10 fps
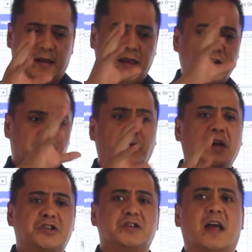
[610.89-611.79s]
each
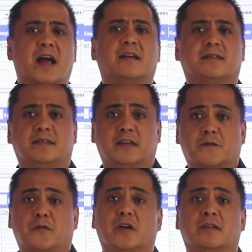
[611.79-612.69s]
region has
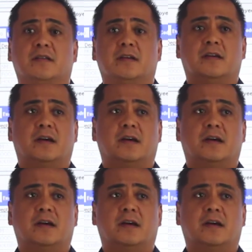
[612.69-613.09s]
different